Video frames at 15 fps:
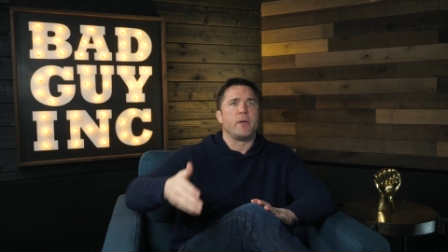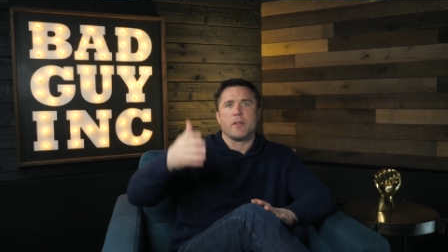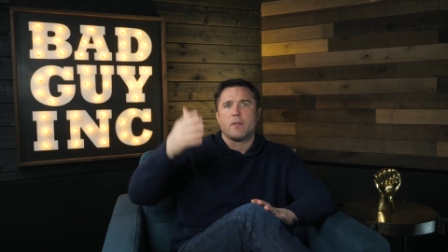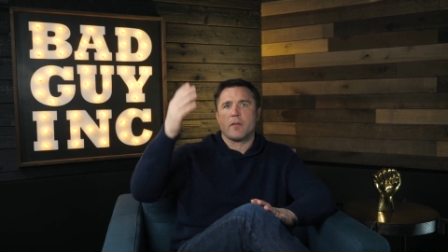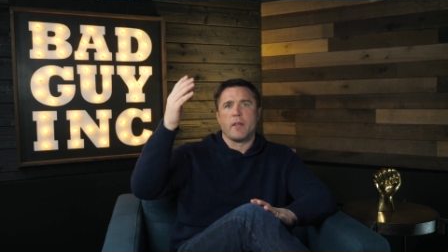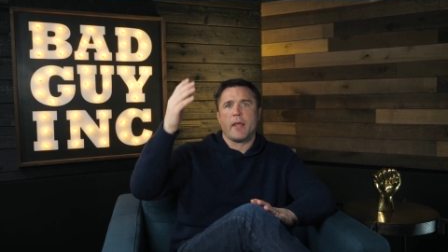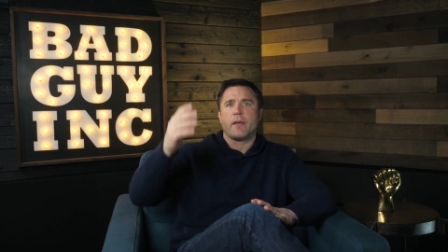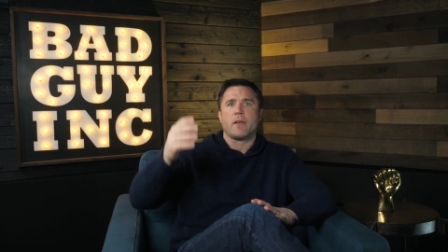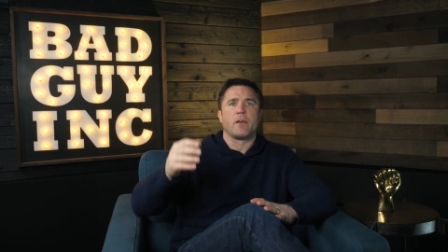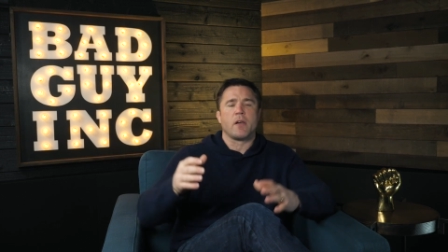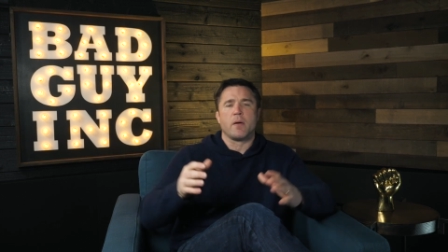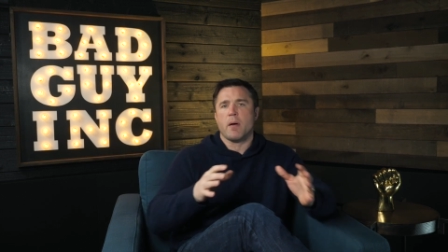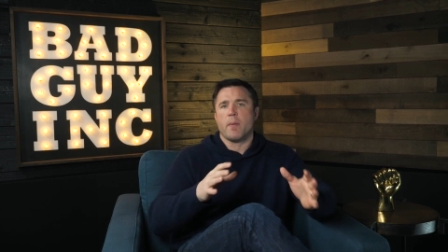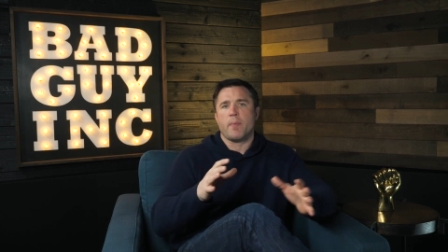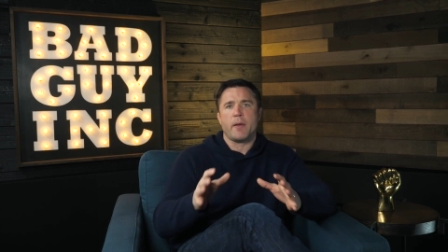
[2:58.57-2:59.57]
His leg could
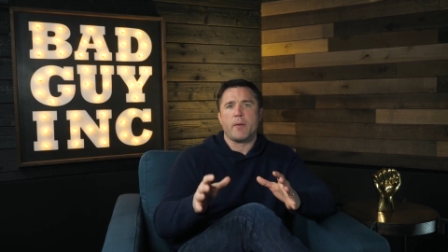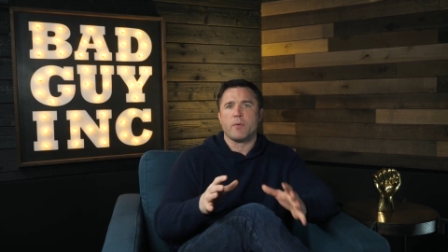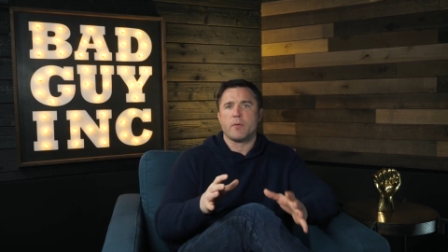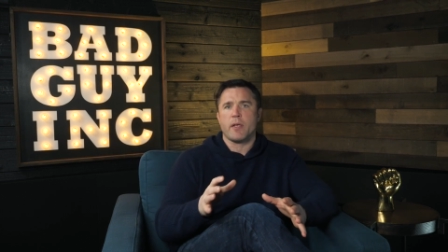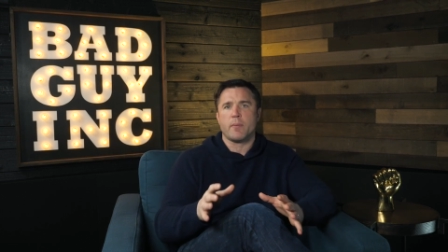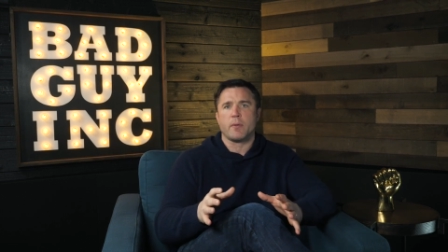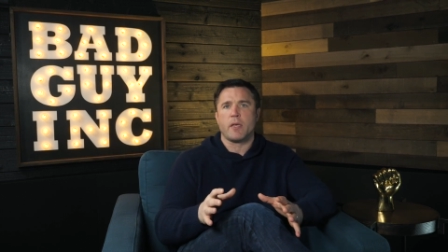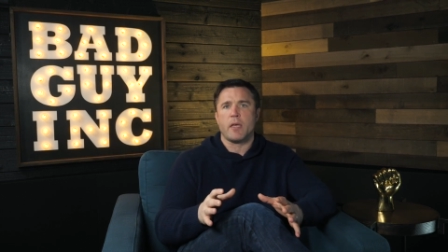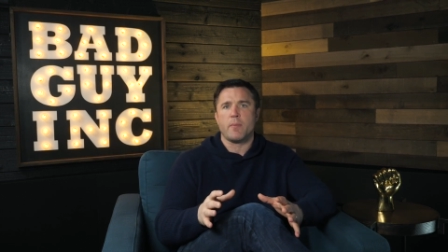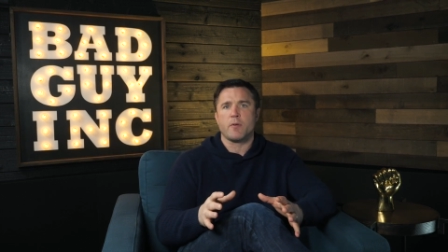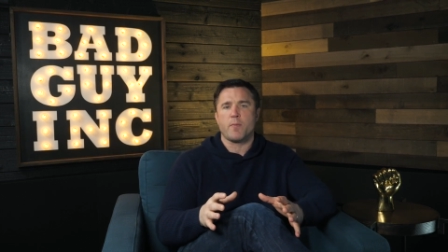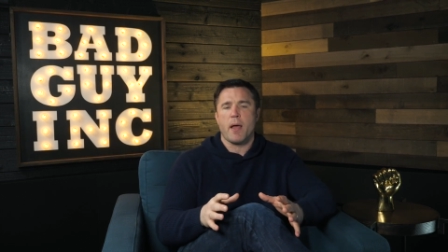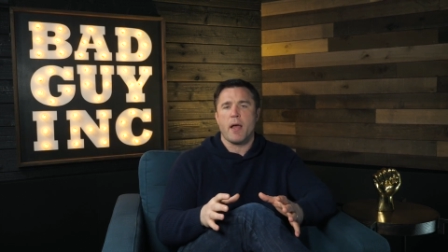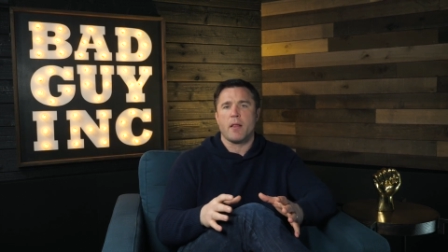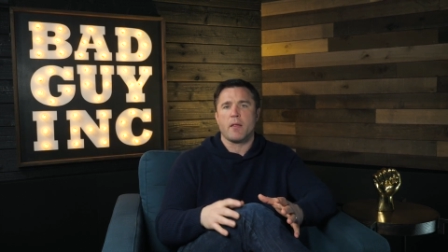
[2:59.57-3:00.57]
come up and he was able to keep
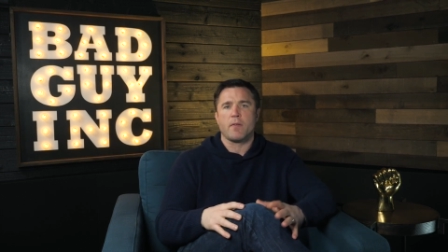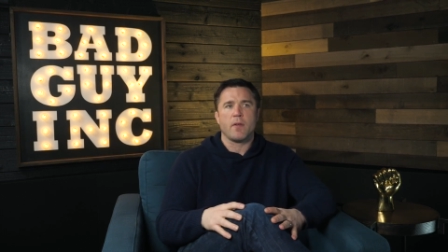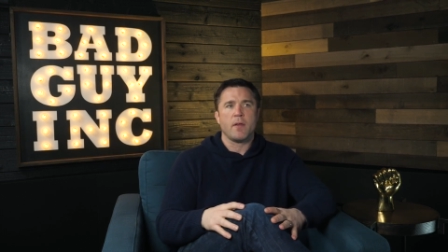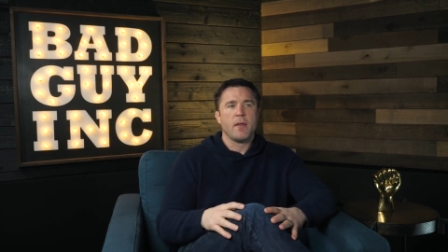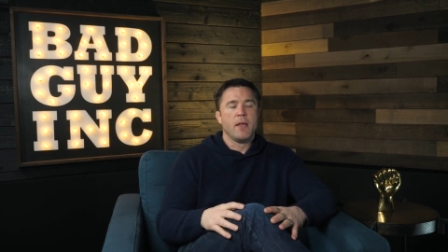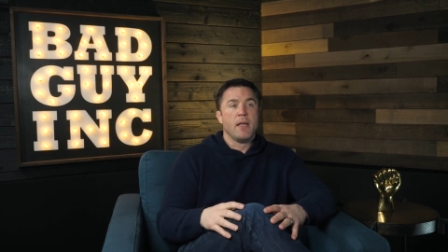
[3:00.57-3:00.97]
his balance.